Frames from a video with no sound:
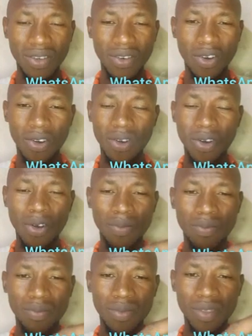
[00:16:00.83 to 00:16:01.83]
or
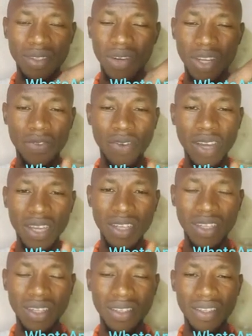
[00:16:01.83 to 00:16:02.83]
transfer
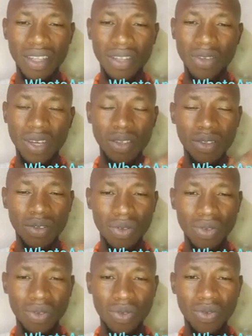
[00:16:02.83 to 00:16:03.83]
agents that you can
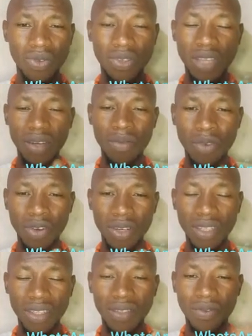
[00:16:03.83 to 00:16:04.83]
use to send
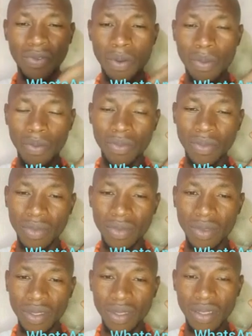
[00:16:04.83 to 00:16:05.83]
monies from
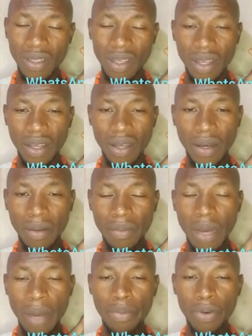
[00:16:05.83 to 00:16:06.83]

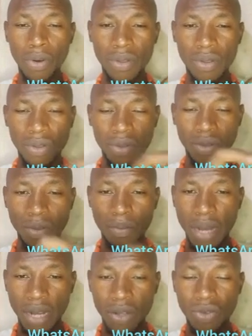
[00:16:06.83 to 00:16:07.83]
abroad
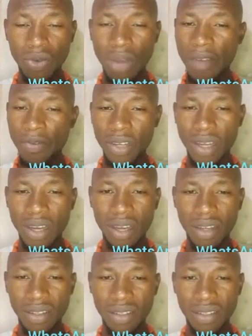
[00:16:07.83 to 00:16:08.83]
back to Africa.
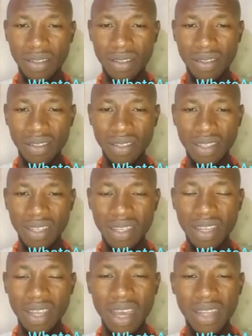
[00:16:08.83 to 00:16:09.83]

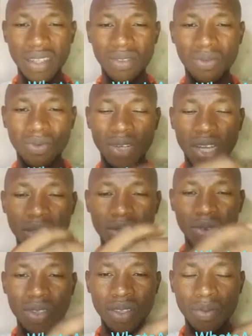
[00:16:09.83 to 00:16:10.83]
And you can
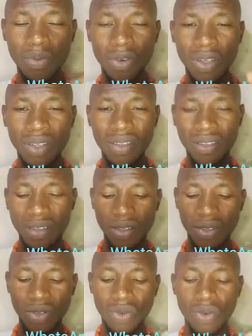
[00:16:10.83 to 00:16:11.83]
use these monies
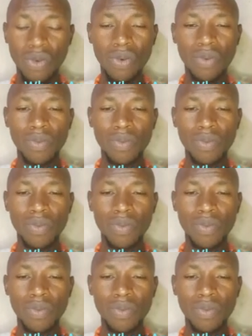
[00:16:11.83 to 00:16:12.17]
to